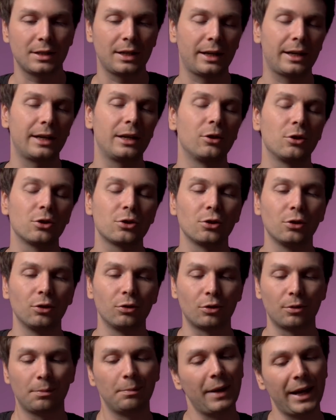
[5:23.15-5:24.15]
I can also
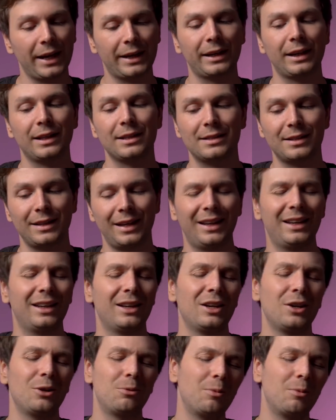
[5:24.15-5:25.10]
look back and say,